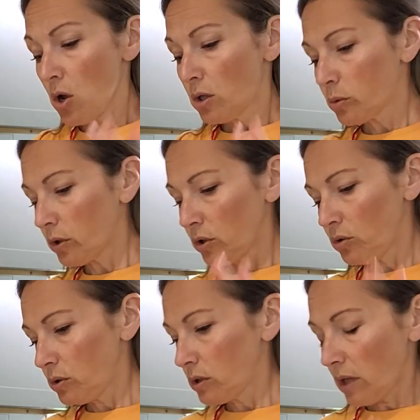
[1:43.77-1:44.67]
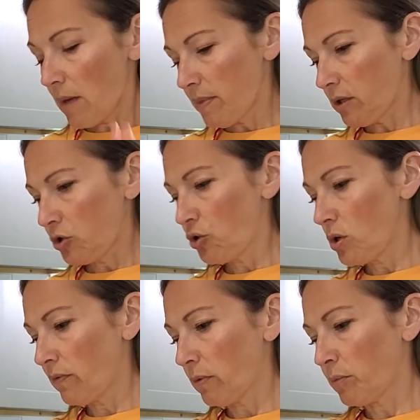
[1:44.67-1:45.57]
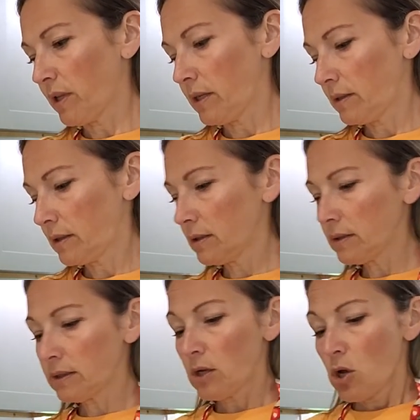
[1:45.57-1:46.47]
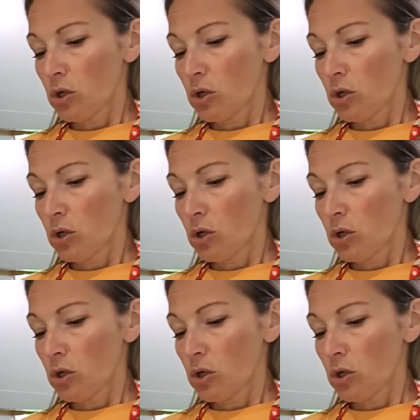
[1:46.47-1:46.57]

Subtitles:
So we're going to use lemon in two different places.